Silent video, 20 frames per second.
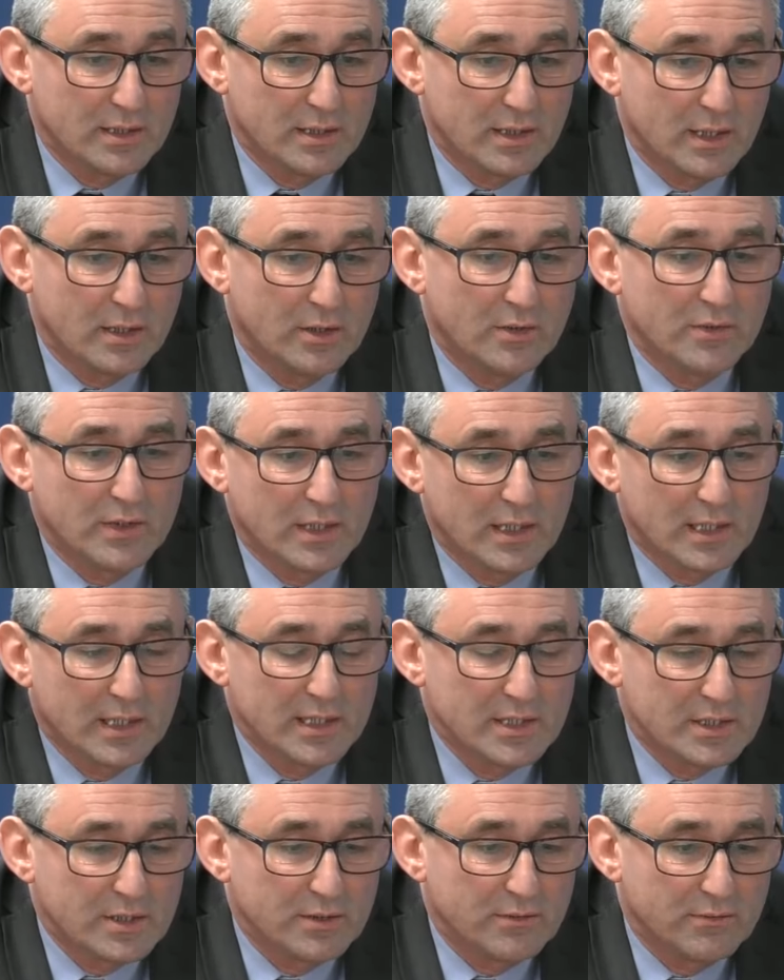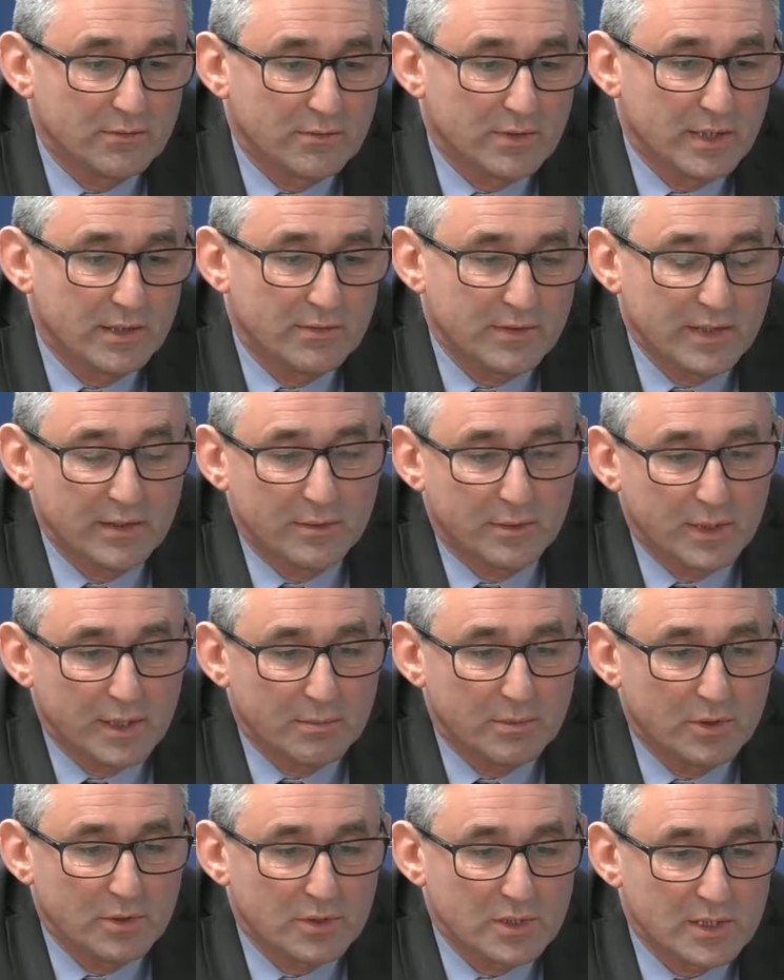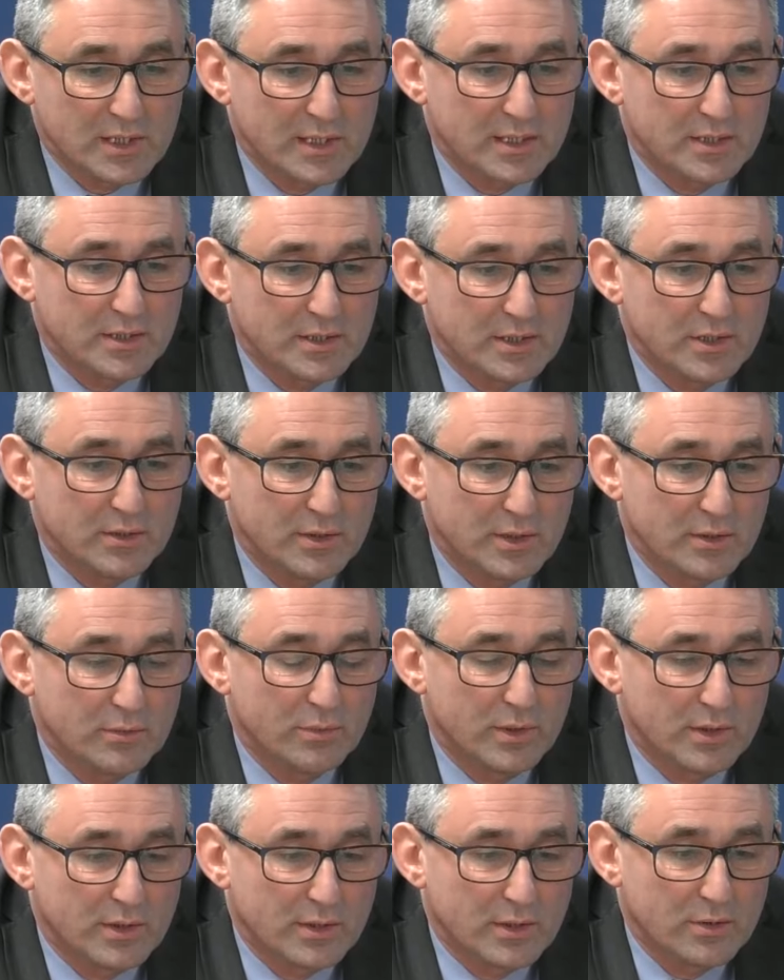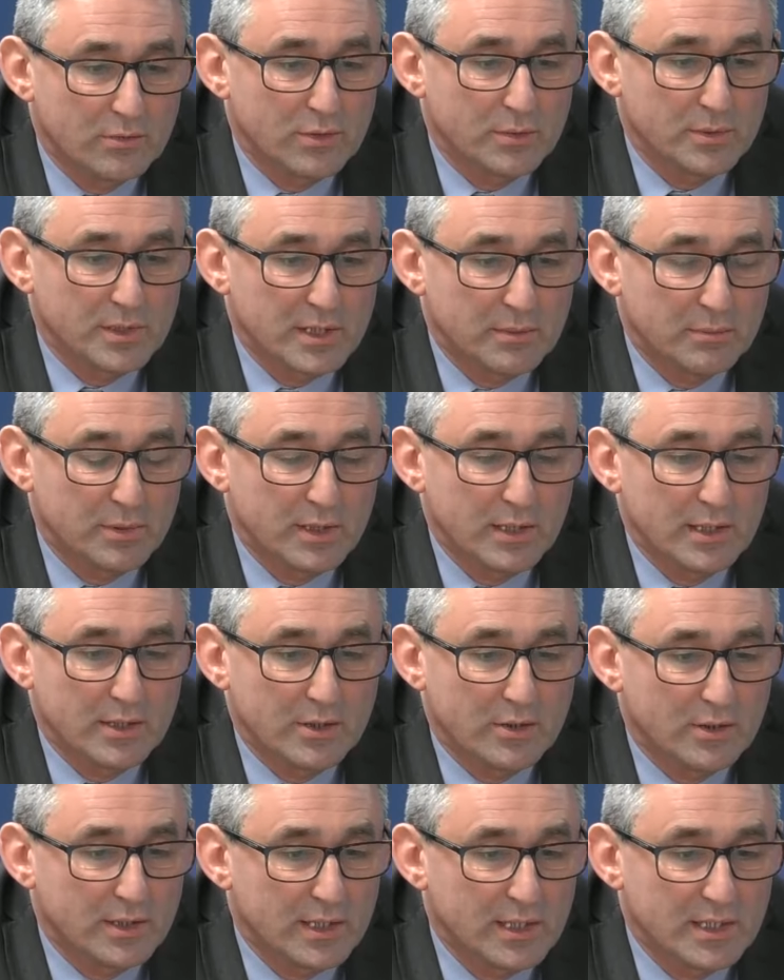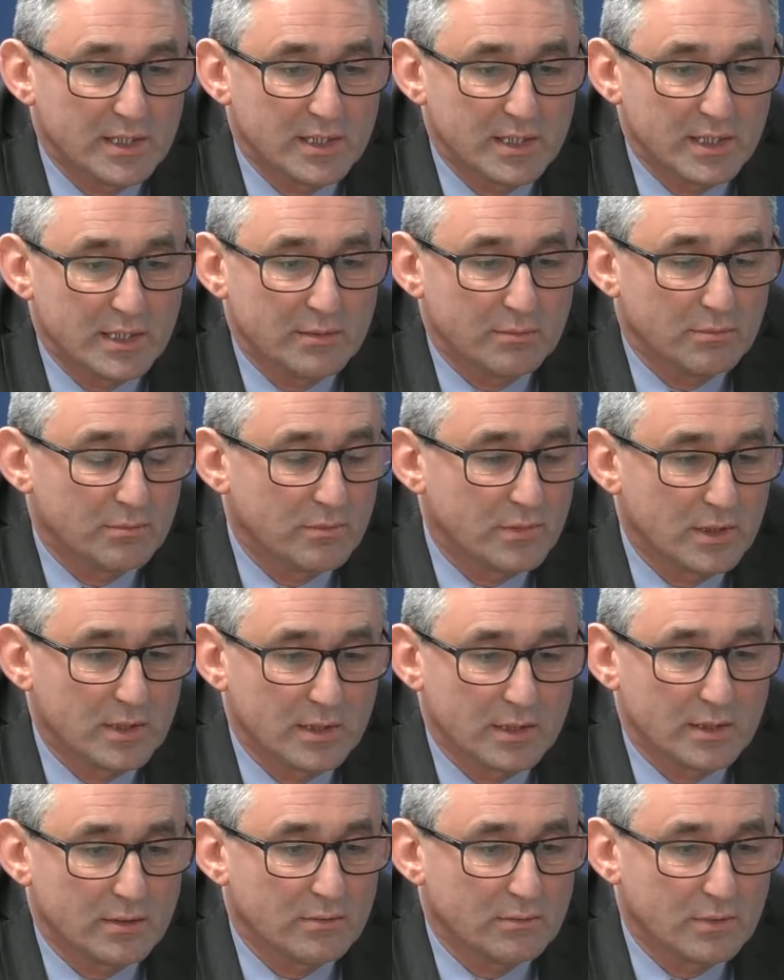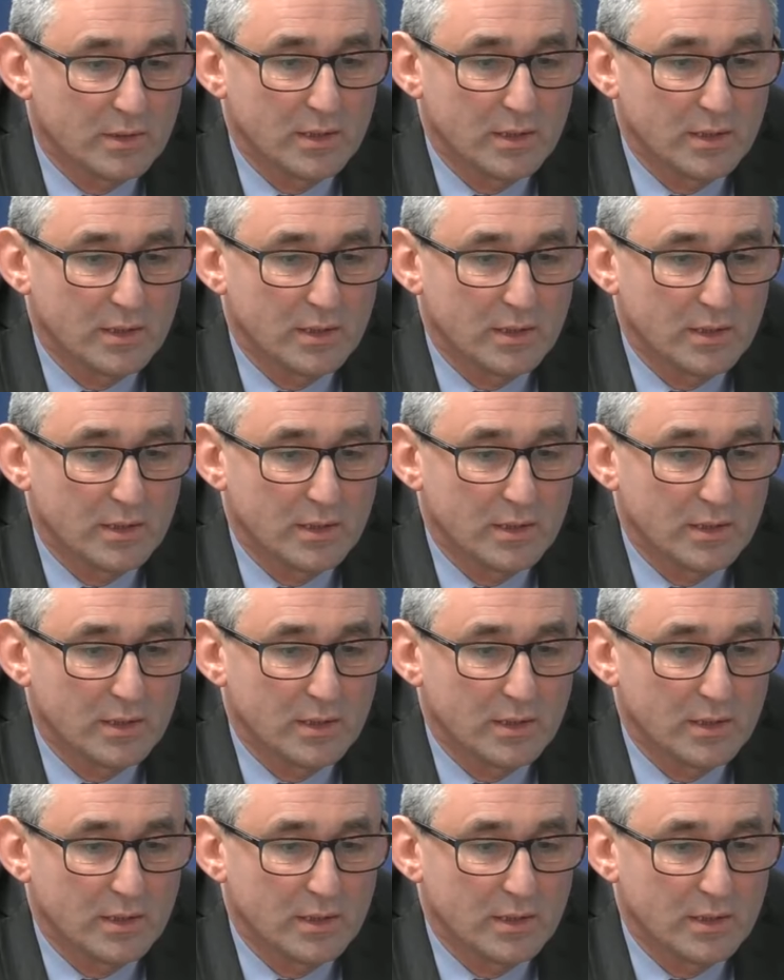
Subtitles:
along the lines of, if anybody puts it to you with 100% PE cord ACM,